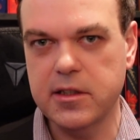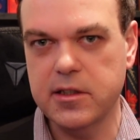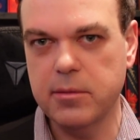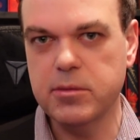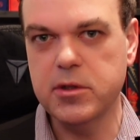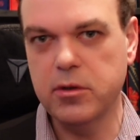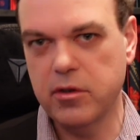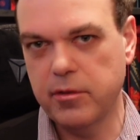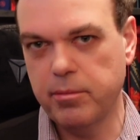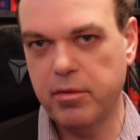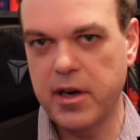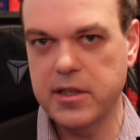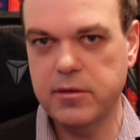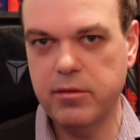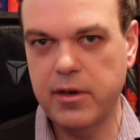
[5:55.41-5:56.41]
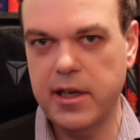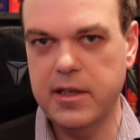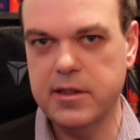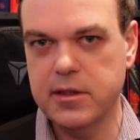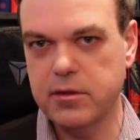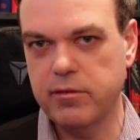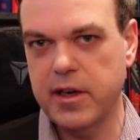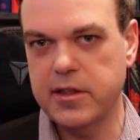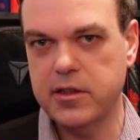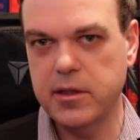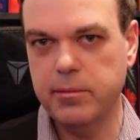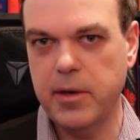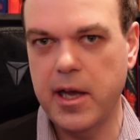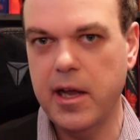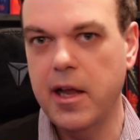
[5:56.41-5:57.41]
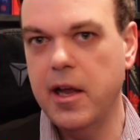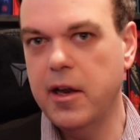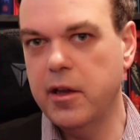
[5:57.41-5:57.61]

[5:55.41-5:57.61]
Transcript: some sort of press release it's read somewhere,